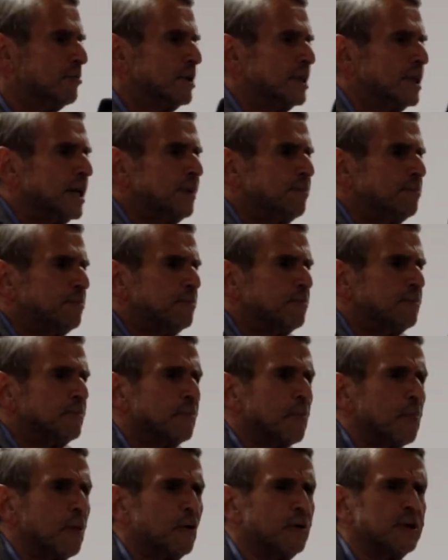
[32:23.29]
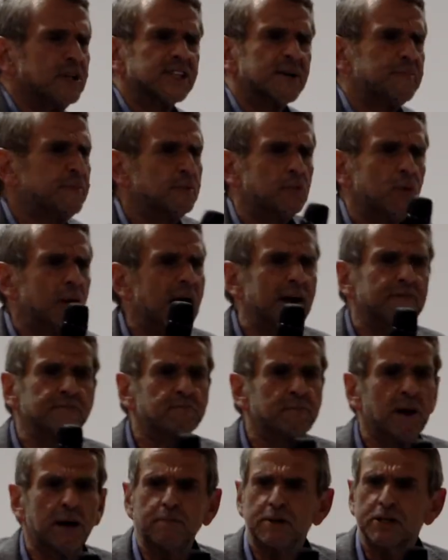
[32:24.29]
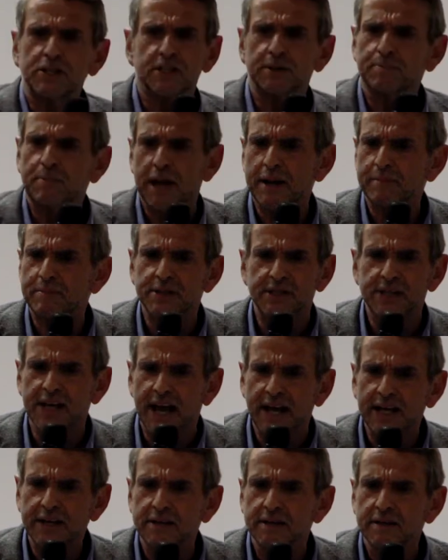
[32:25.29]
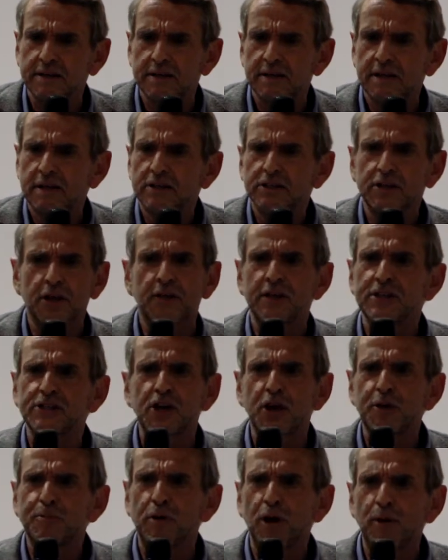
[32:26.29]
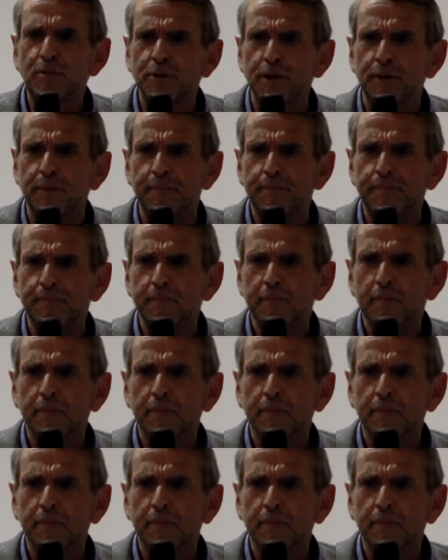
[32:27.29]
But the audience said, but we haven't published the papers yet, so there's no problem.